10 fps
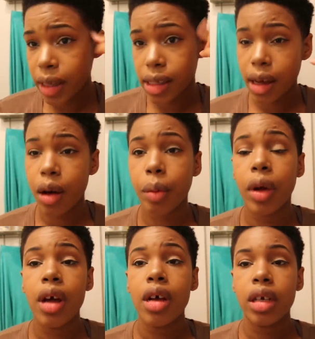my scalp
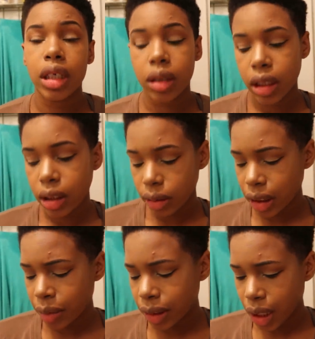just because
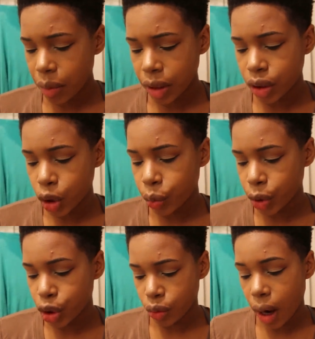sometimes my scalp gets
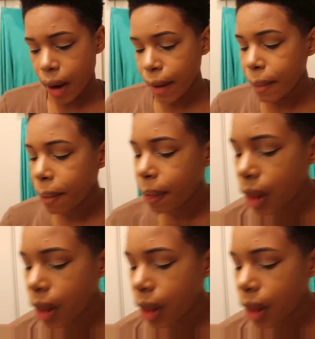super dry.